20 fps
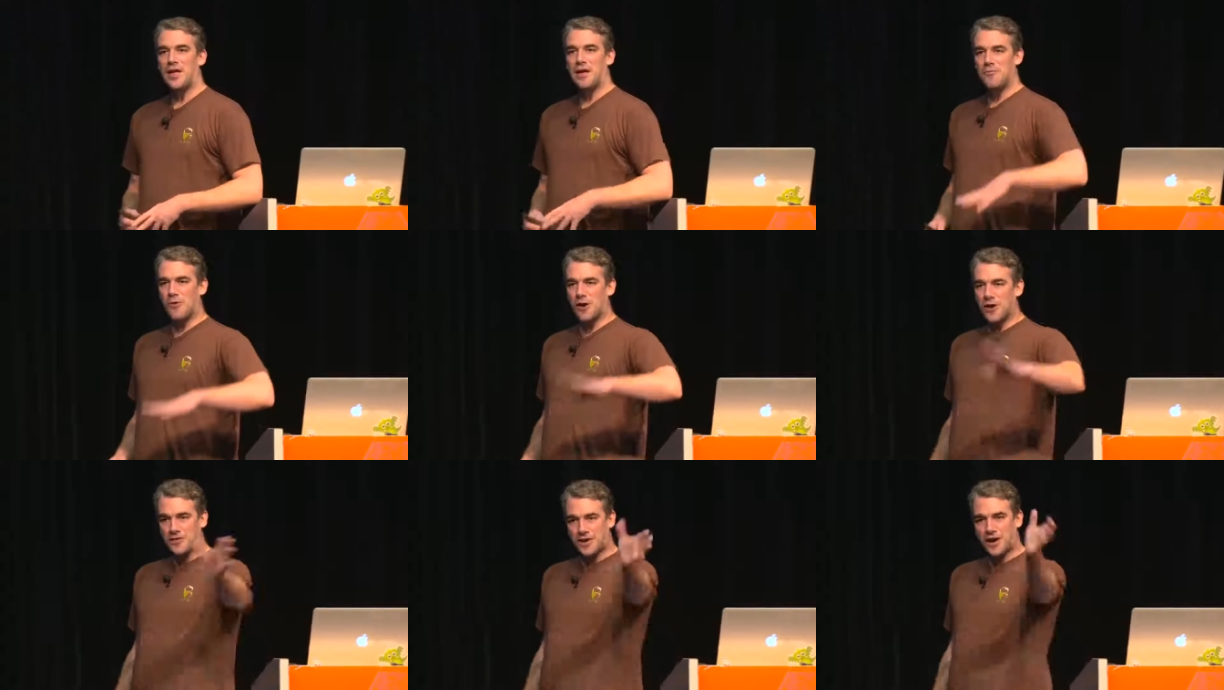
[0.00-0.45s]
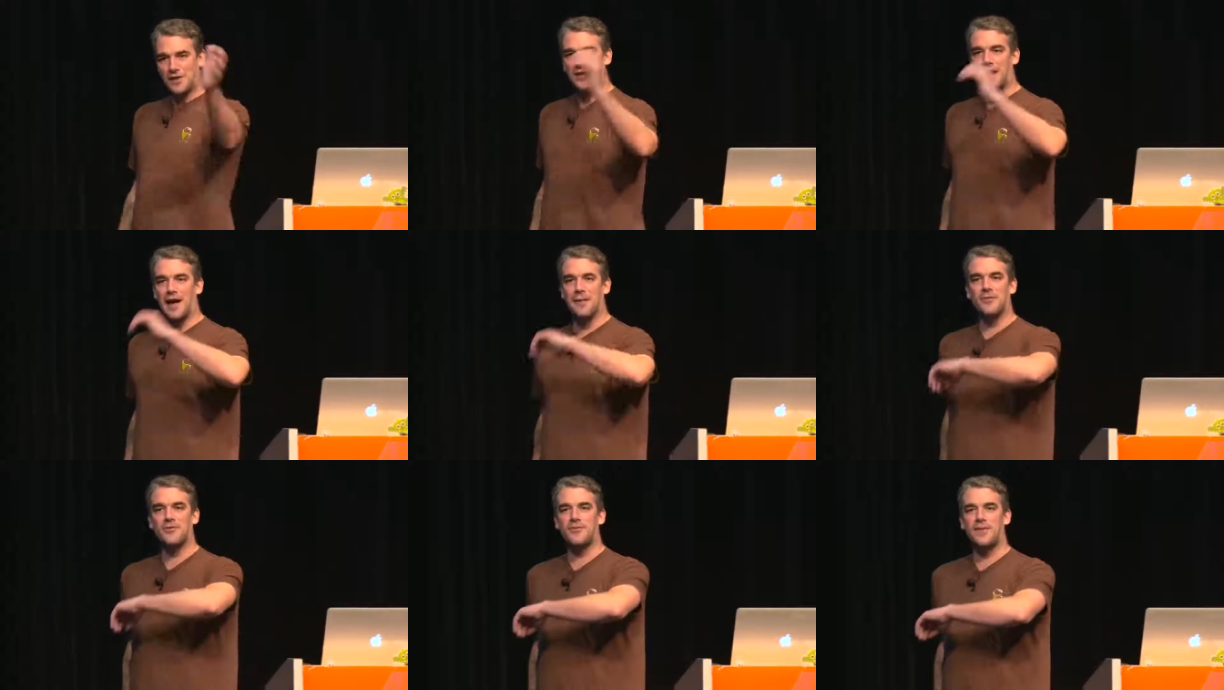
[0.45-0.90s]
They were 10
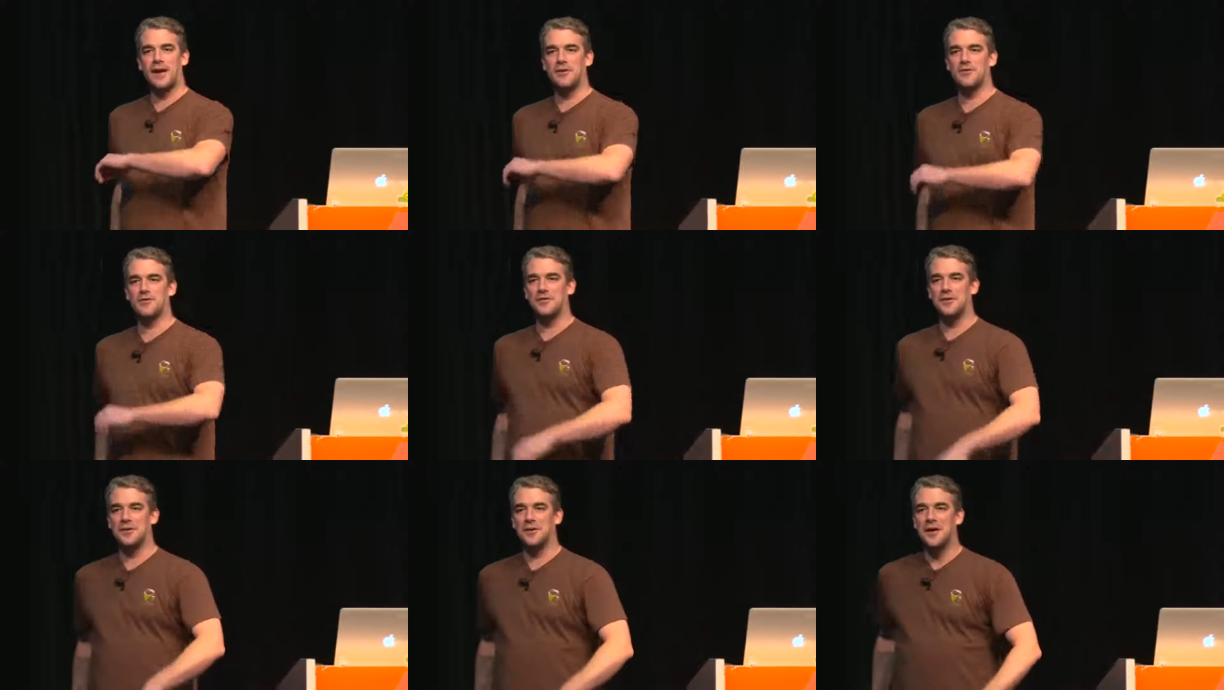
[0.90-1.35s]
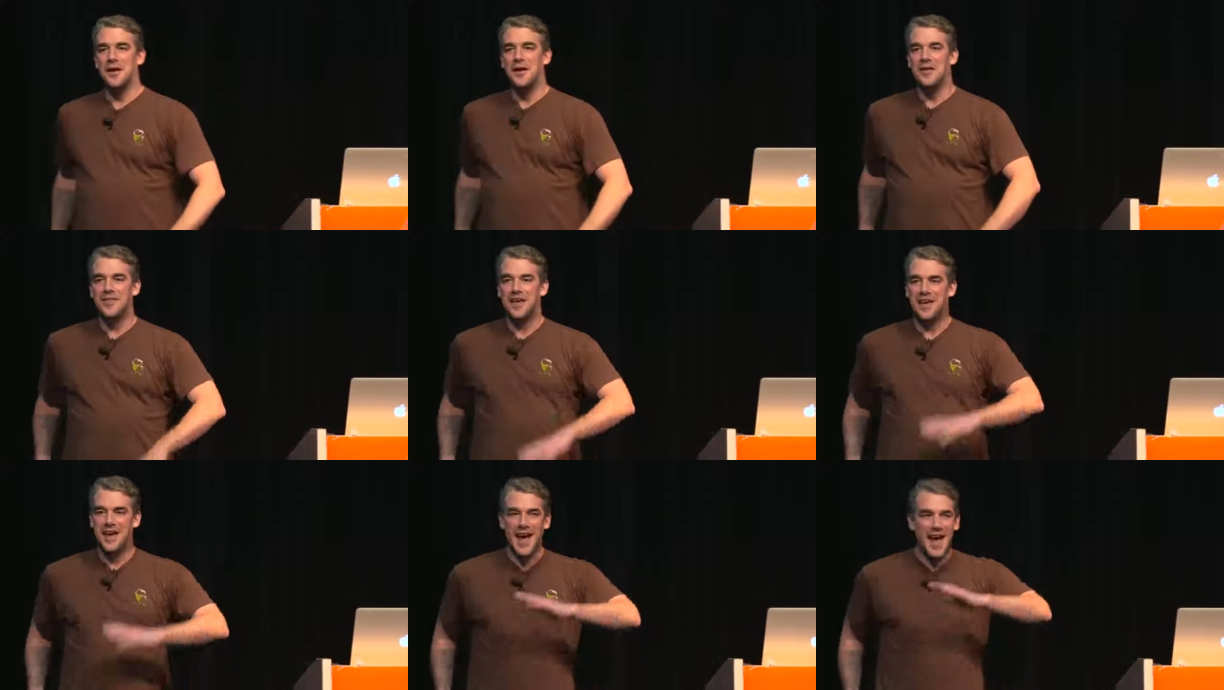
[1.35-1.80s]
times faster.
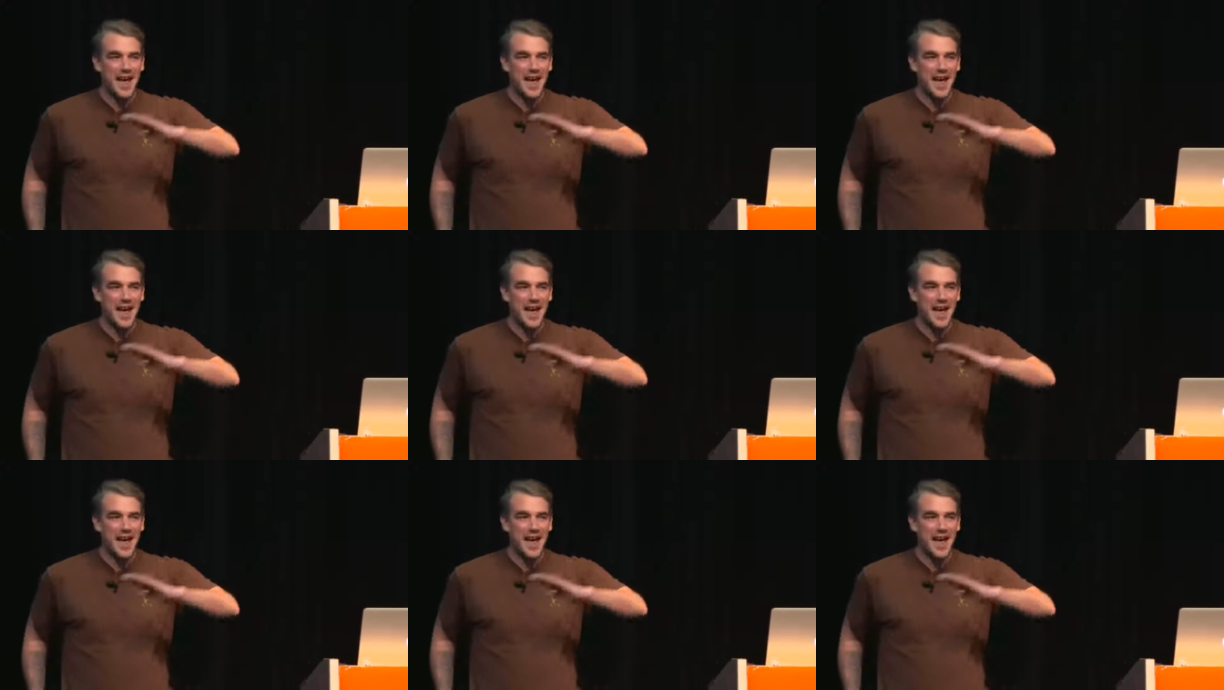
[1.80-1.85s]
They